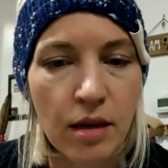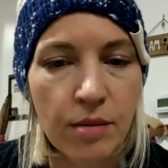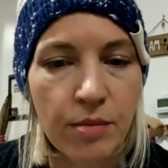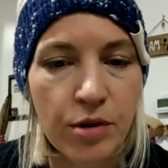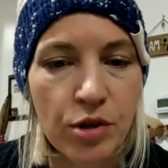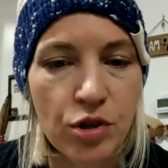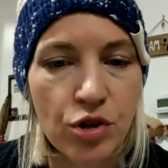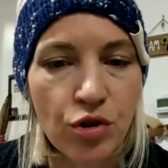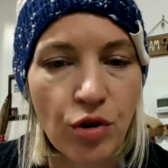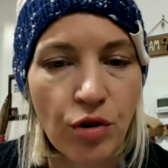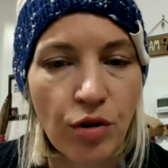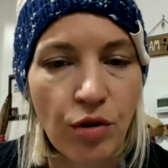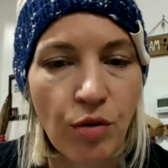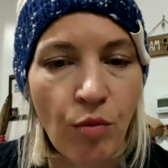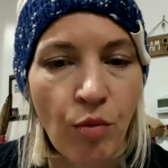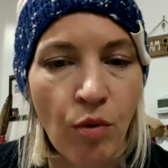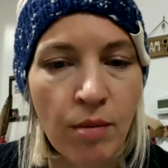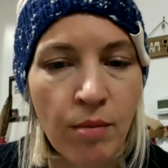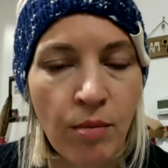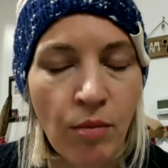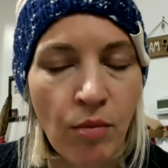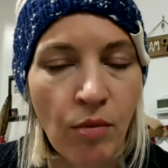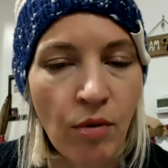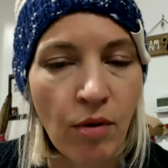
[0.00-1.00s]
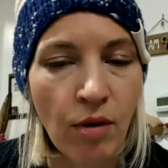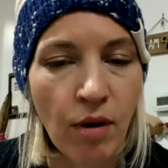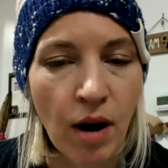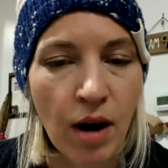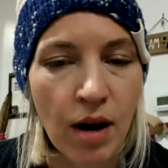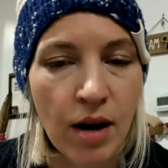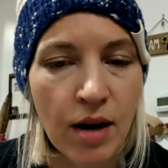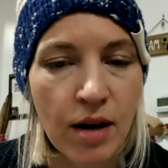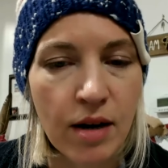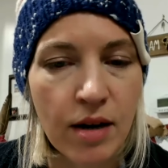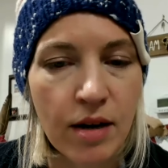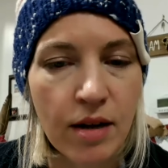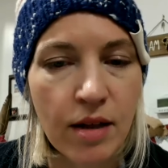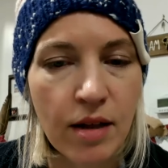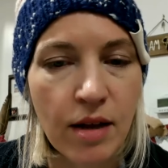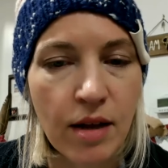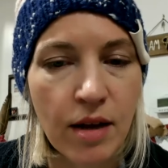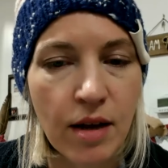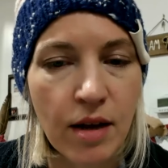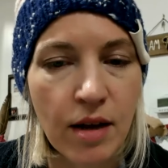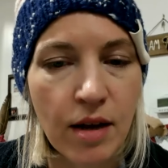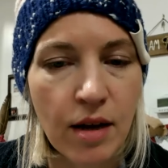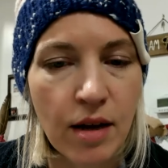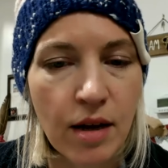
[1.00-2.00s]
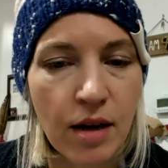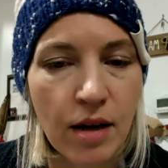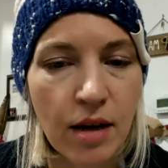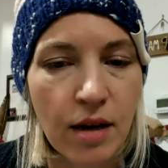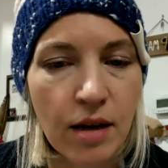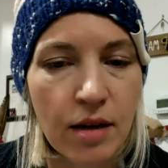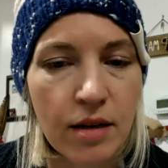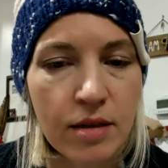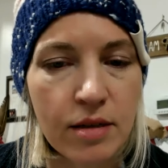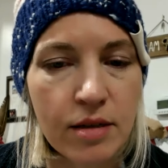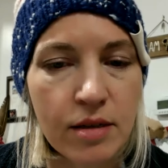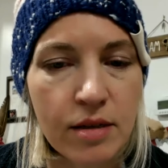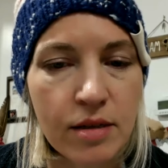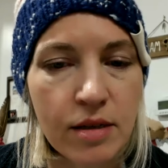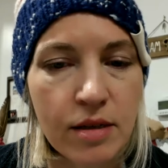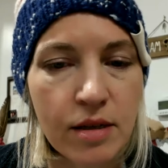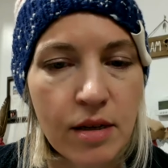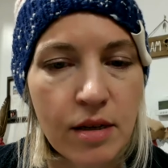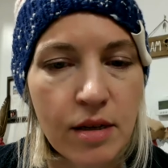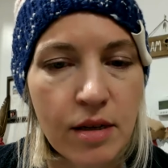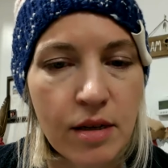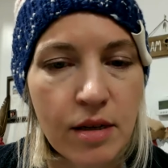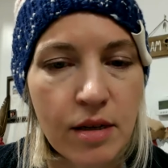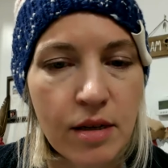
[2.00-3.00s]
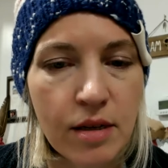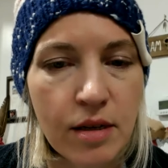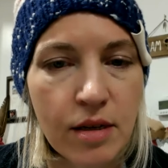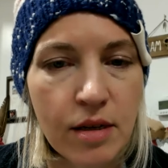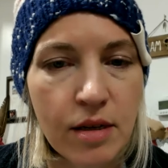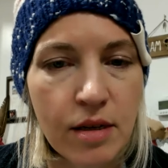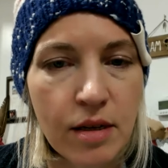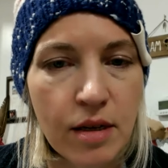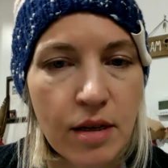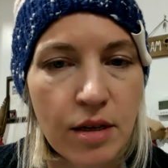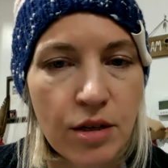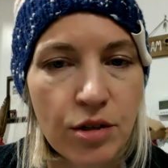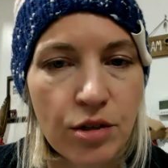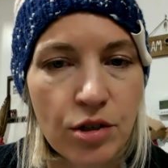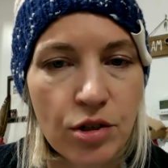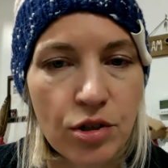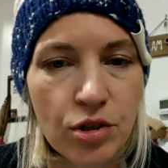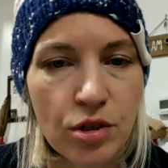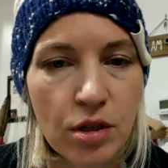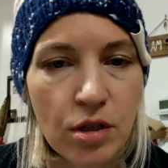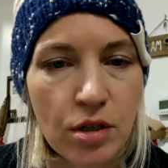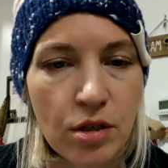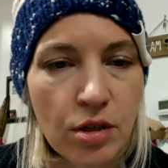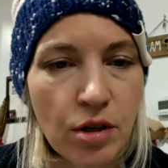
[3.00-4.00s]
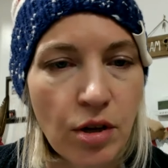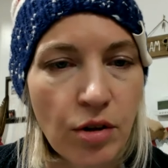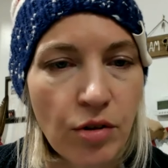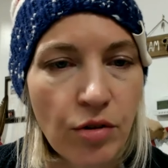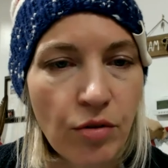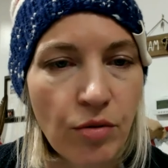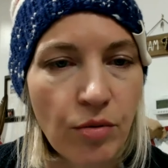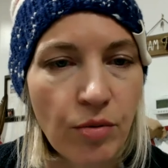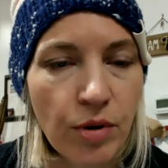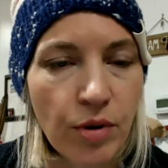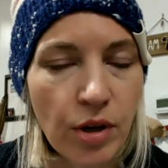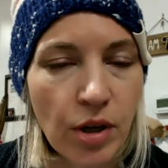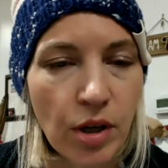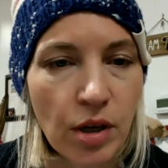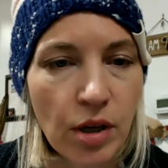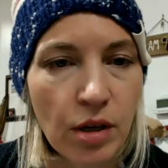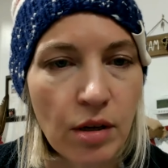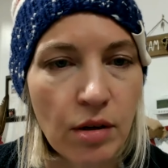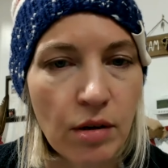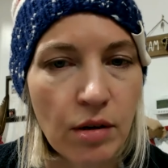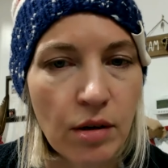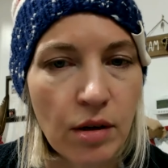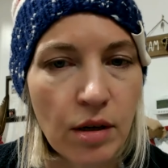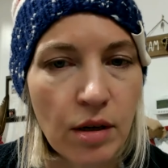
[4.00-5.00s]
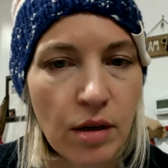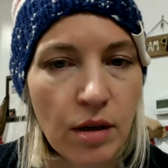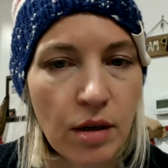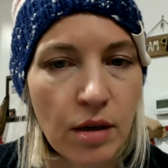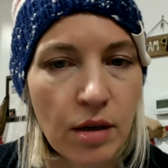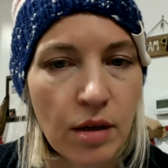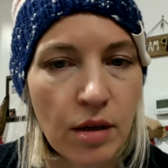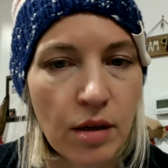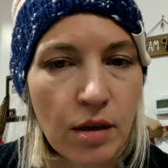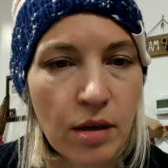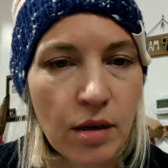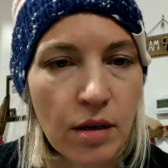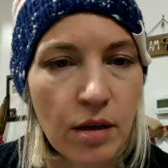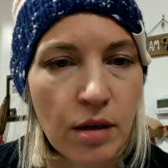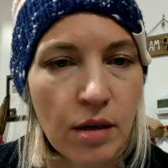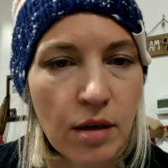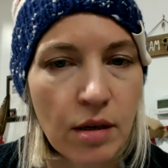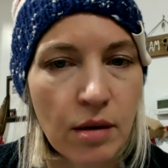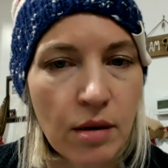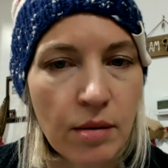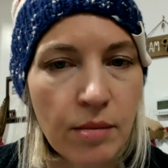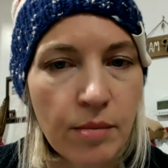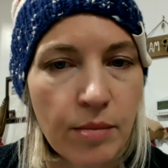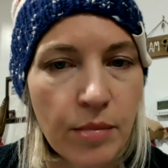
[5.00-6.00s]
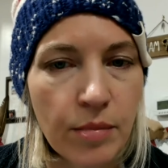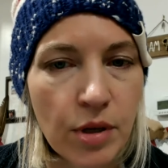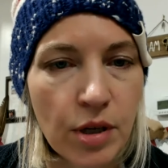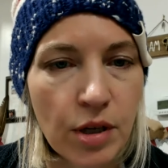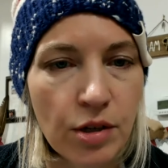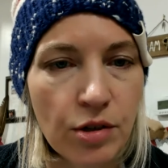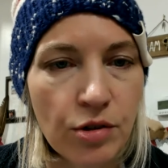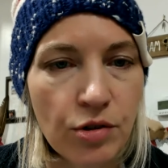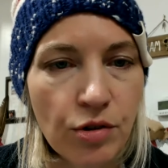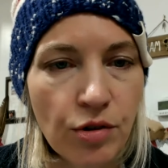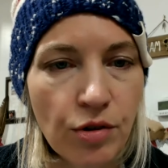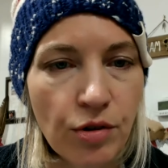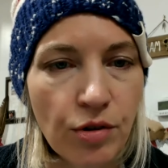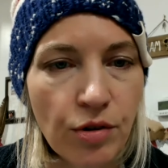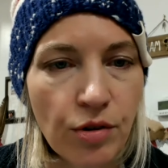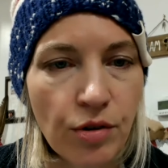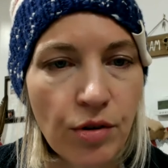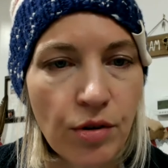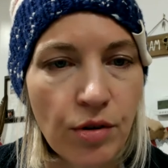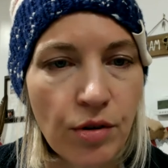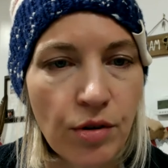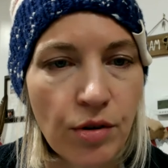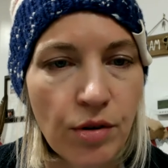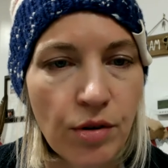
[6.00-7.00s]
let me show you one more, because it's just another really good picture.